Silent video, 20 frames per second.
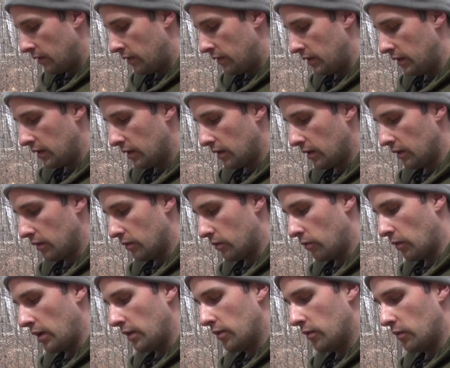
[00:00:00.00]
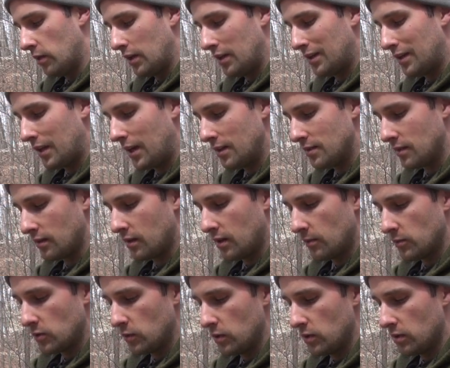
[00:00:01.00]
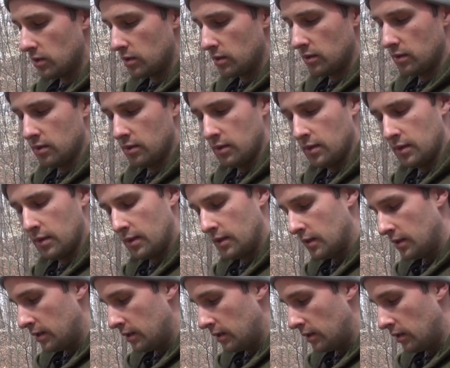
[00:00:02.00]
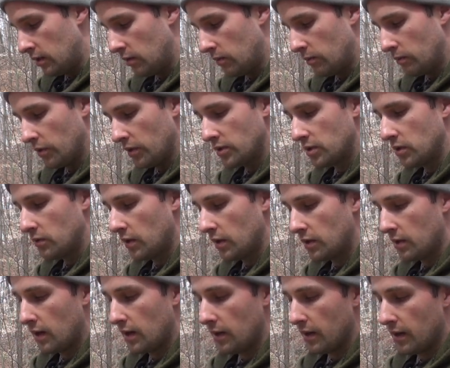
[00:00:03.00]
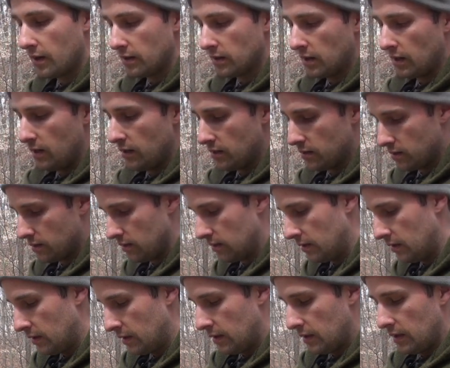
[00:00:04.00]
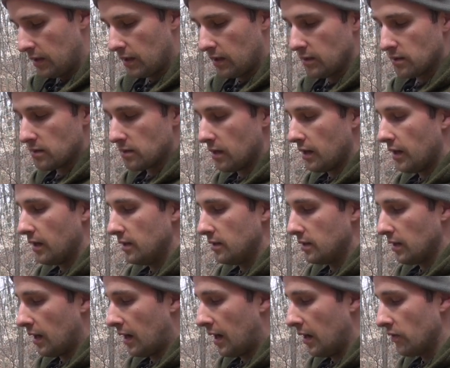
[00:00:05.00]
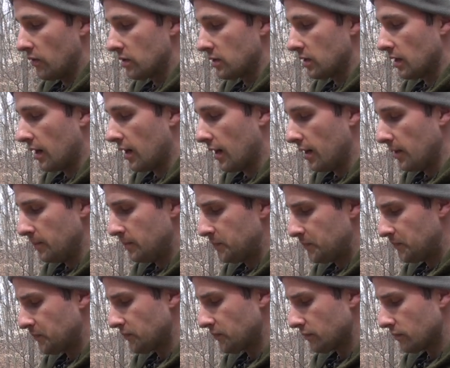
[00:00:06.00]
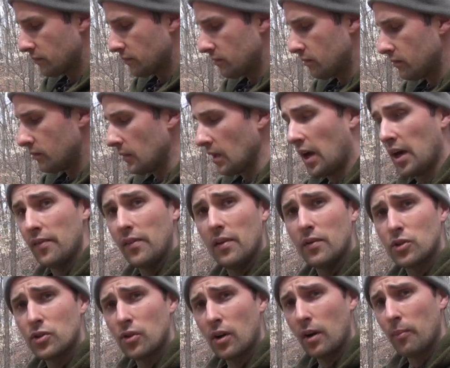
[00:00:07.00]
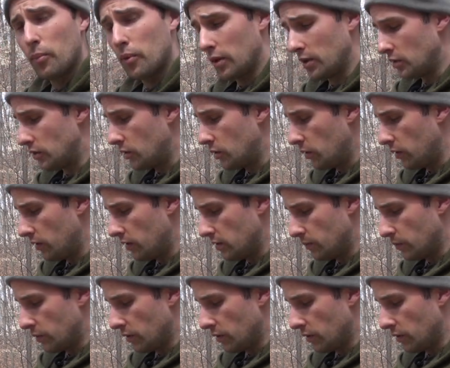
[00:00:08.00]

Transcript: The uh, Rite in the Rain case it comes with, in a ballistic grade nylon case, it can slide into either side. I'd never tried putting two of these